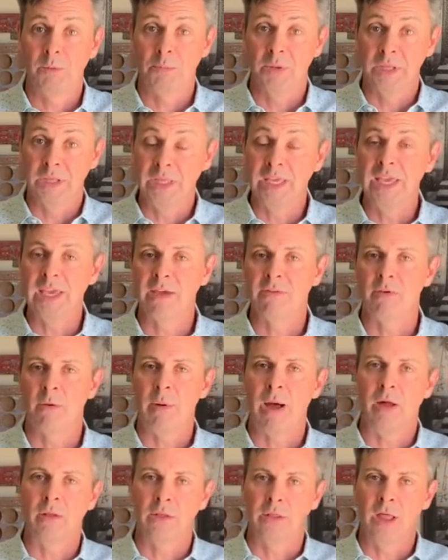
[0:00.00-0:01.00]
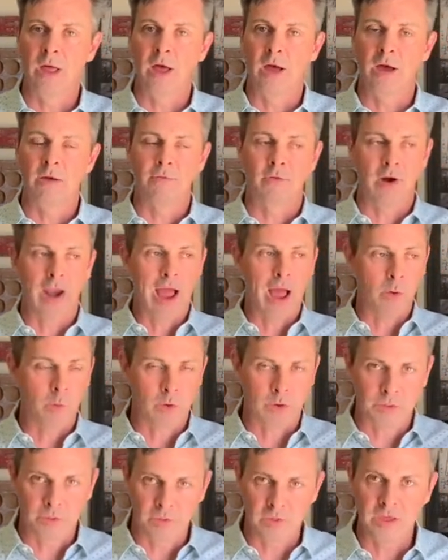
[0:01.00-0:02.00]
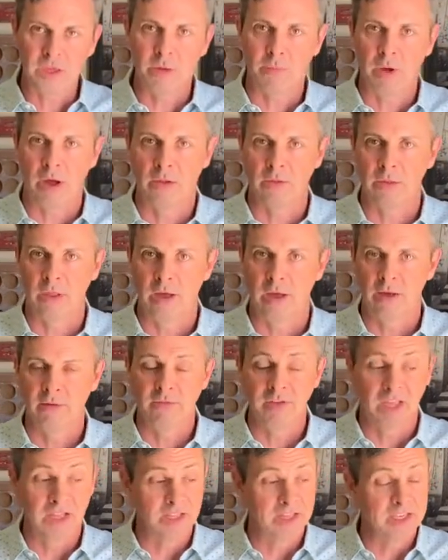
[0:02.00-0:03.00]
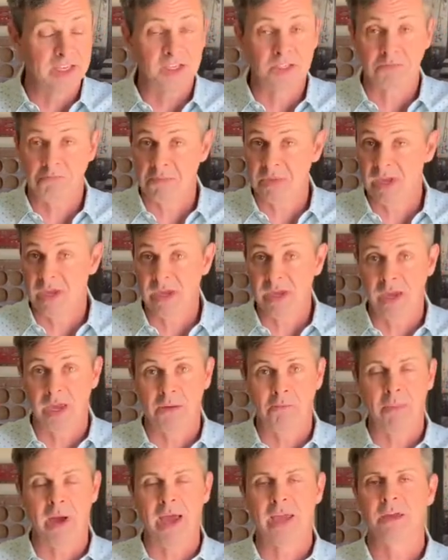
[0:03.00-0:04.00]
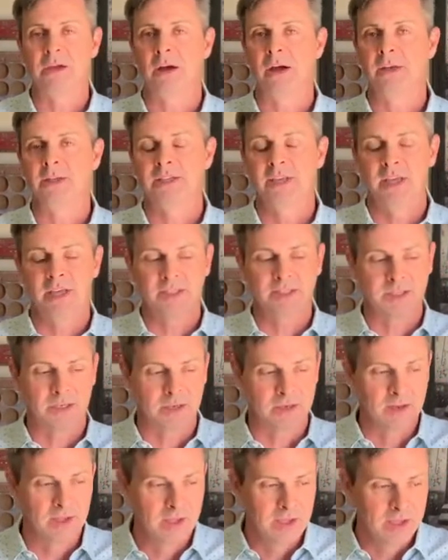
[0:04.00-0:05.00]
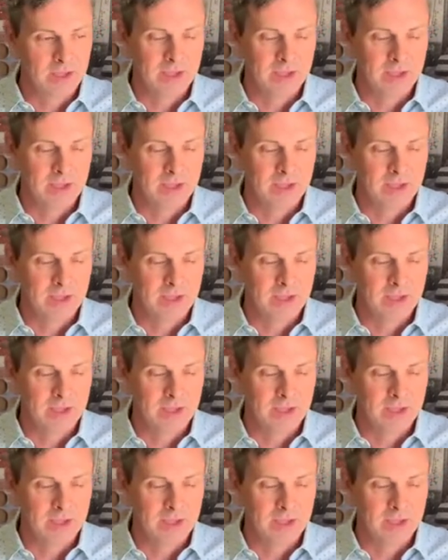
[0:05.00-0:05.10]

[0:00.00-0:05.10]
believe about love or how we think about love, at least me in my context and